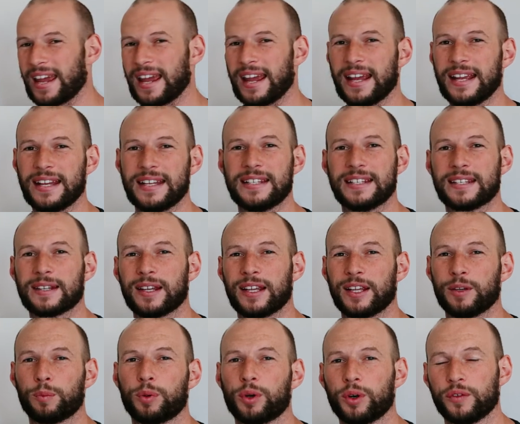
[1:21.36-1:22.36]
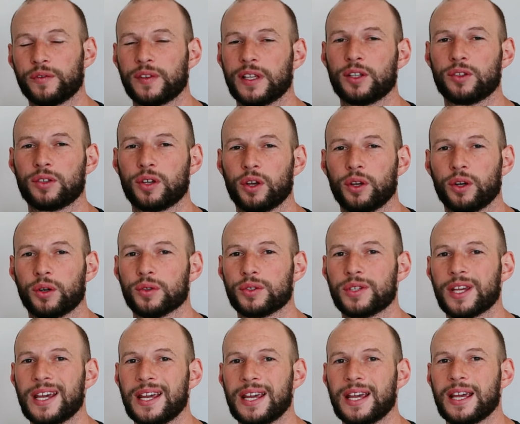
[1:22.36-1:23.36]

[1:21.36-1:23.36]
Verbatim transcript: and improved internals.